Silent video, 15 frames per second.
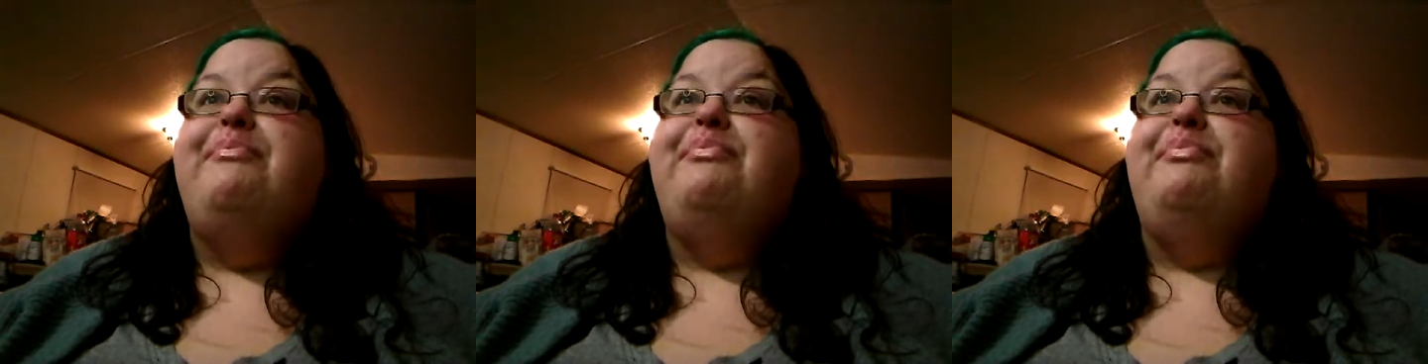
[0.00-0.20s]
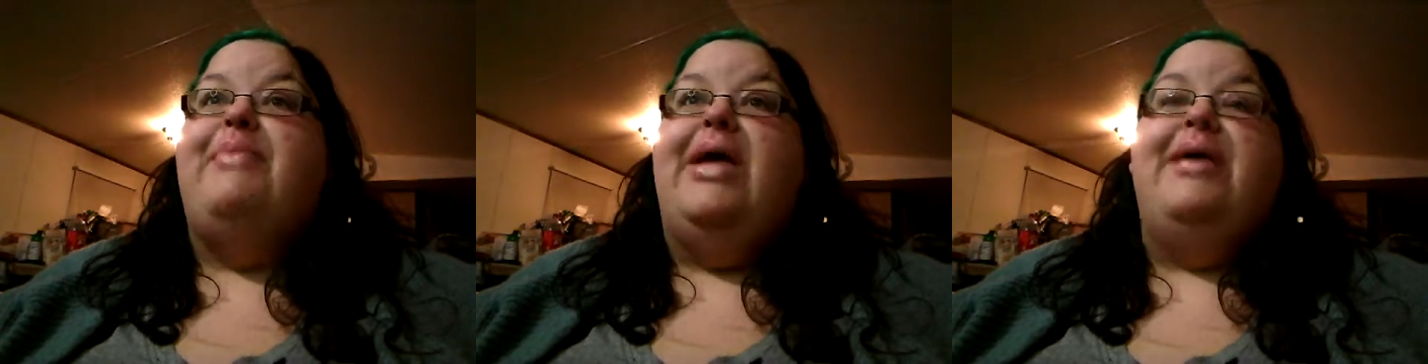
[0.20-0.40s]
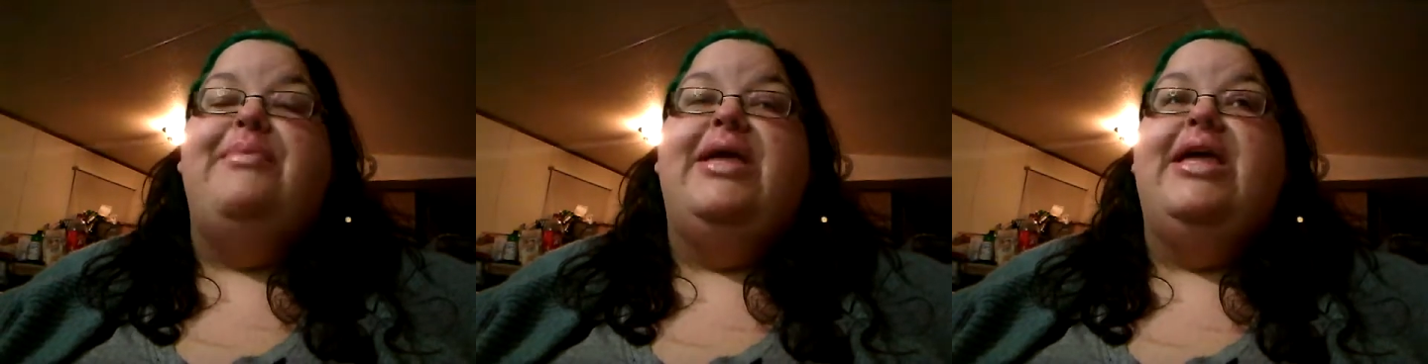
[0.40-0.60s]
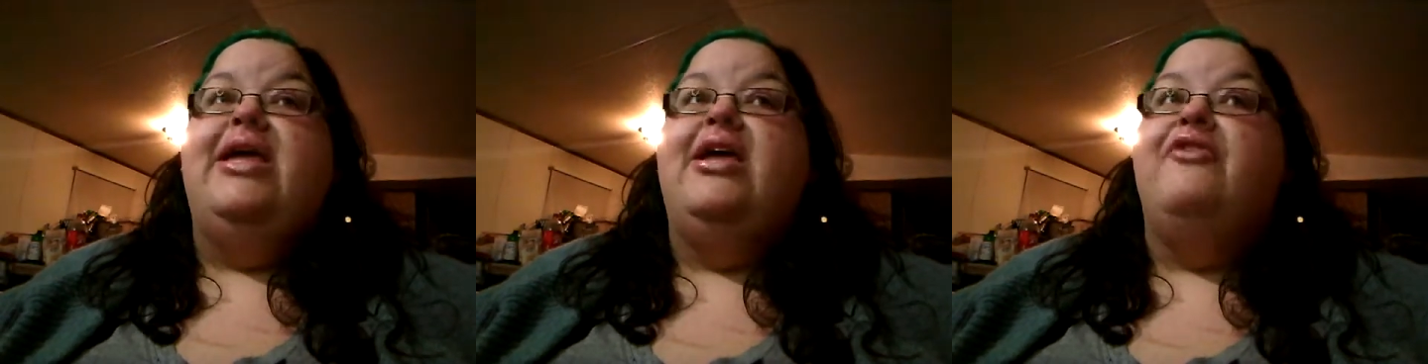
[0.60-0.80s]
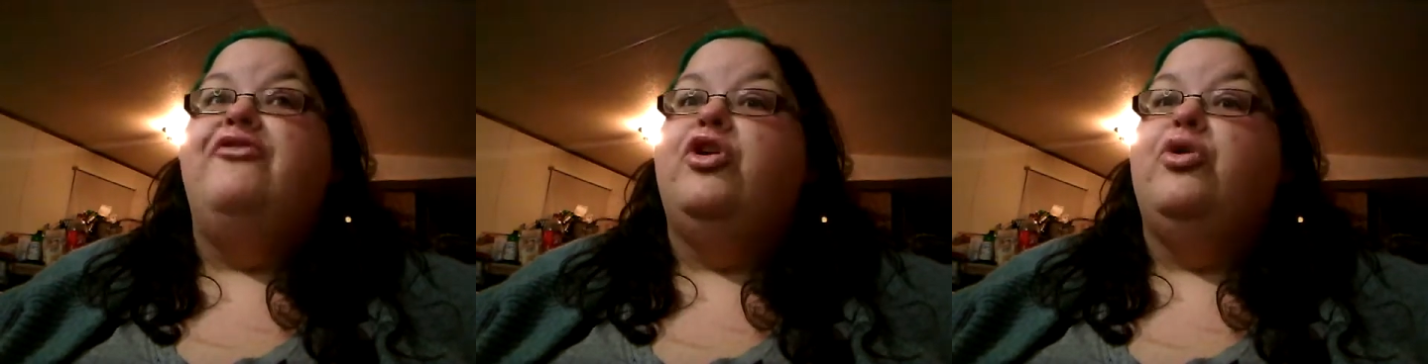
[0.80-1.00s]

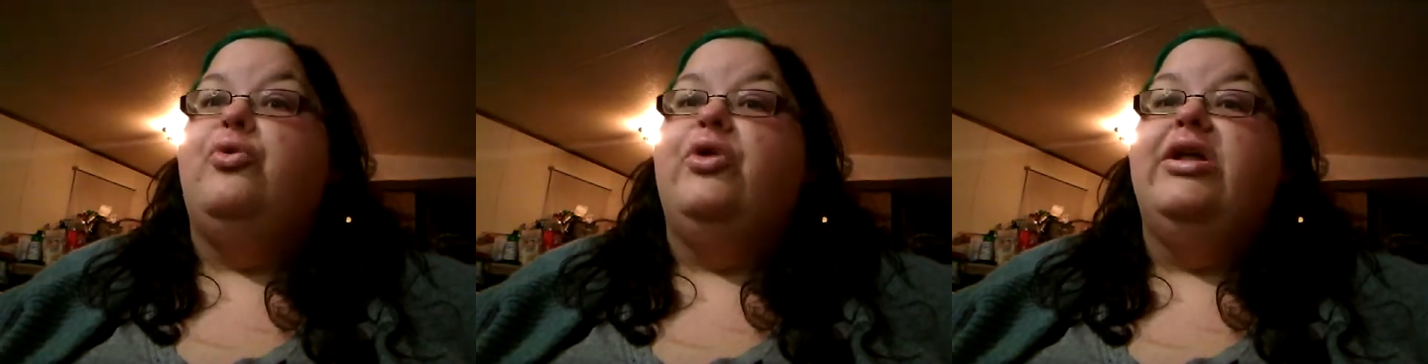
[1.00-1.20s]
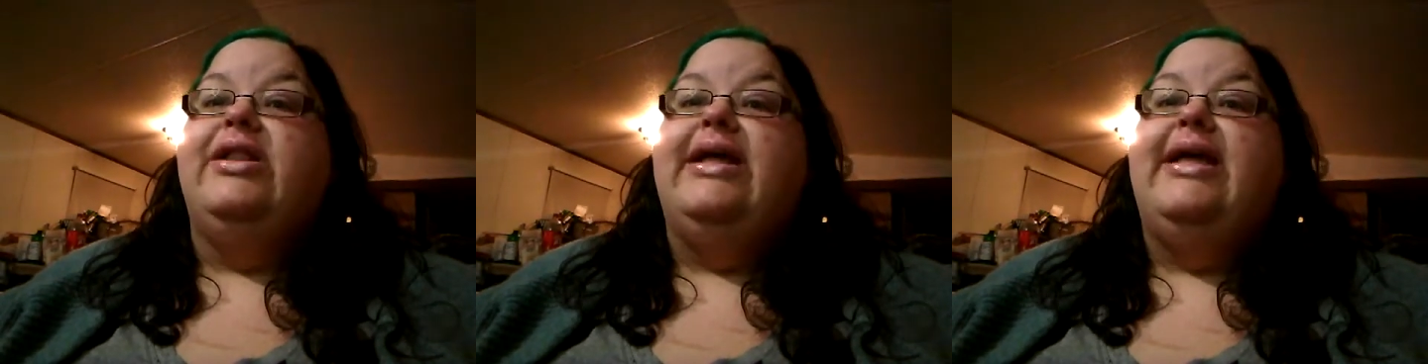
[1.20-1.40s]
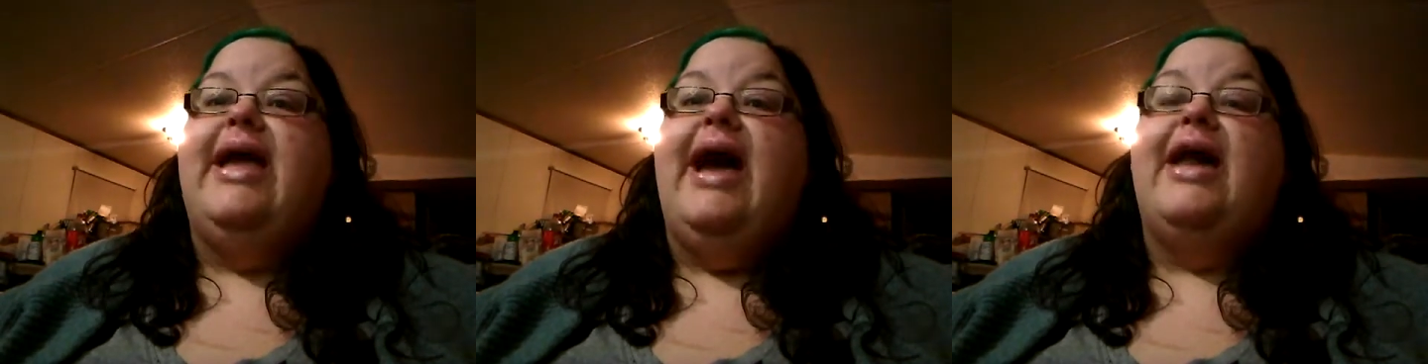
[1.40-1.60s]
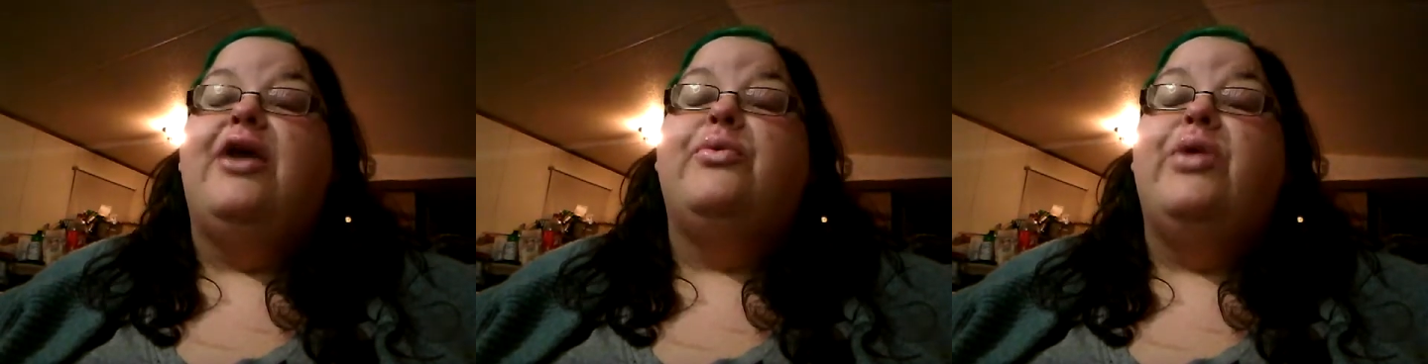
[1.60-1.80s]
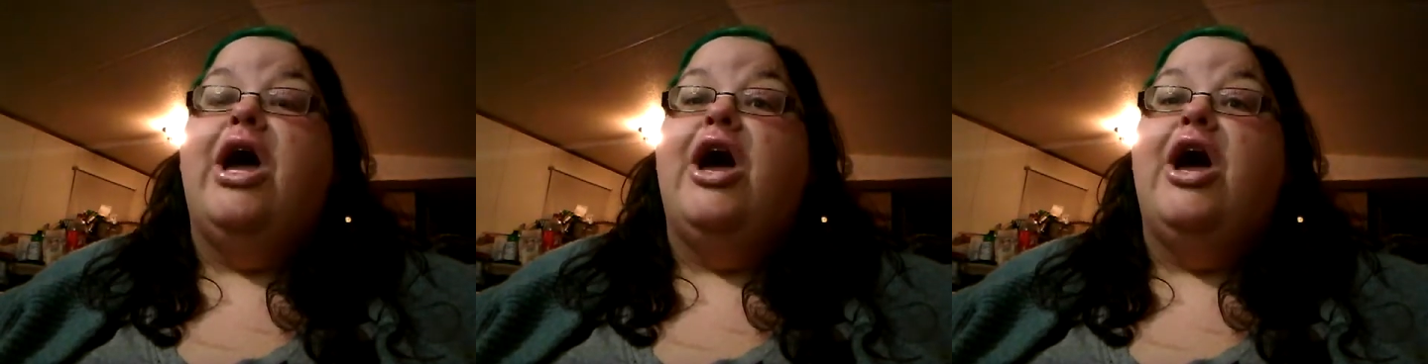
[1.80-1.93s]
Maybe if you're oily, I don't know.